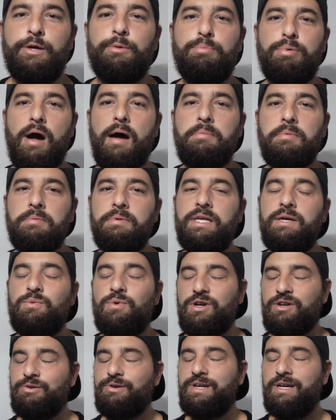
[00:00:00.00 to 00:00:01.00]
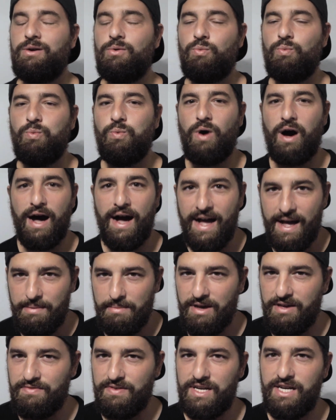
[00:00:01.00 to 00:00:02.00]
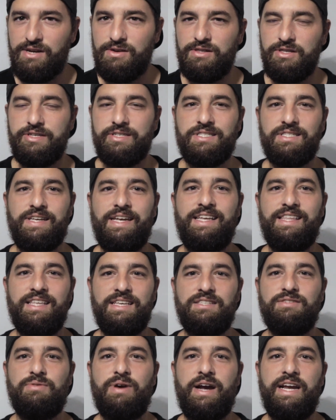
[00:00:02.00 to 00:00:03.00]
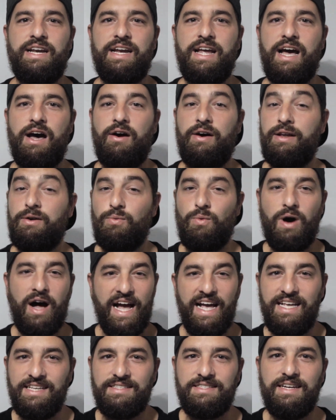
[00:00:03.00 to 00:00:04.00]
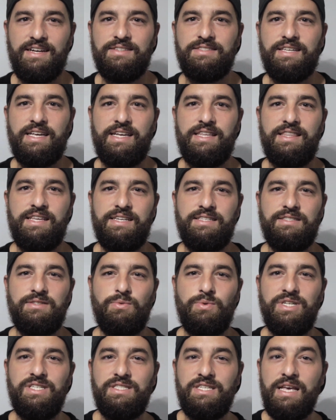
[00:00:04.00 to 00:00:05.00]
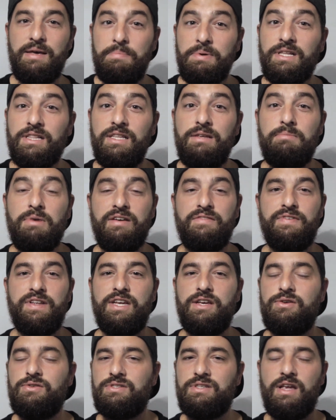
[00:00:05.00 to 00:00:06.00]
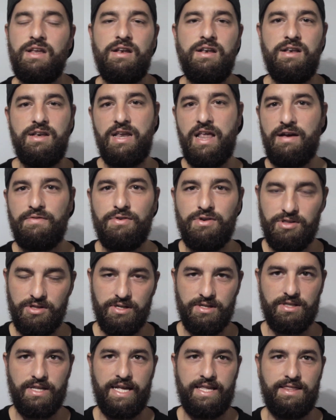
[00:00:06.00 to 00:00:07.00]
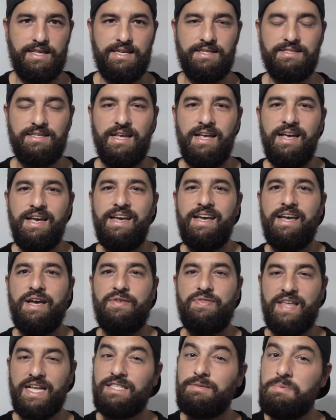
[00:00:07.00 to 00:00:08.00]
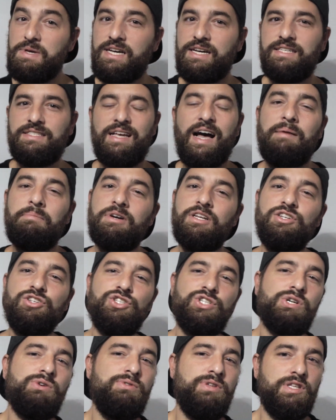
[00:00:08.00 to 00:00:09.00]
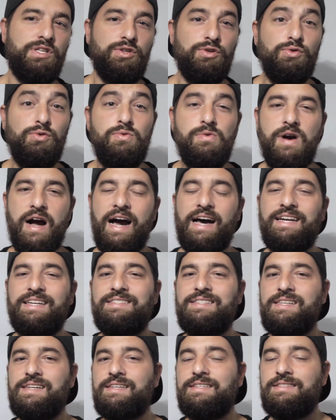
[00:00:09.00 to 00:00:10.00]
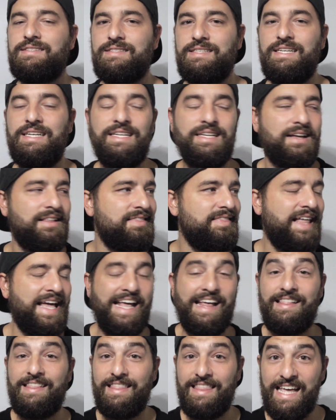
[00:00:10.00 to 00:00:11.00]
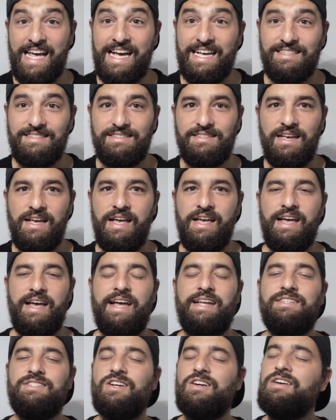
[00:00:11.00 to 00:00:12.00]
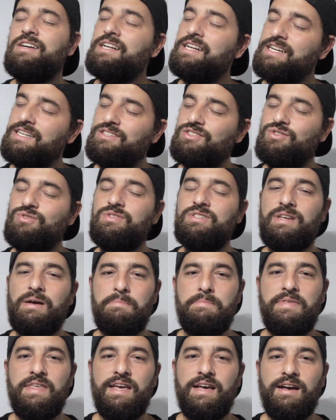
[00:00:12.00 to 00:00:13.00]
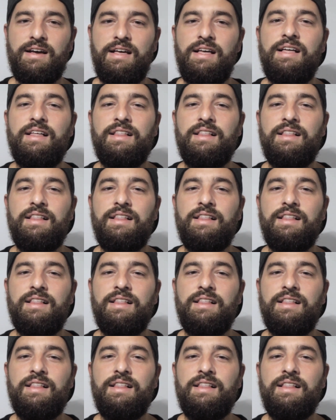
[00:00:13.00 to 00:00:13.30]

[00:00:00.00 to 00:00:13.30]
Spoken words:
You're probably wondering why my video looks like this right now and why it sounds like this, when typically my videos never look like this. And that's because I'm gonna show you how to take a scene like this and turn it into something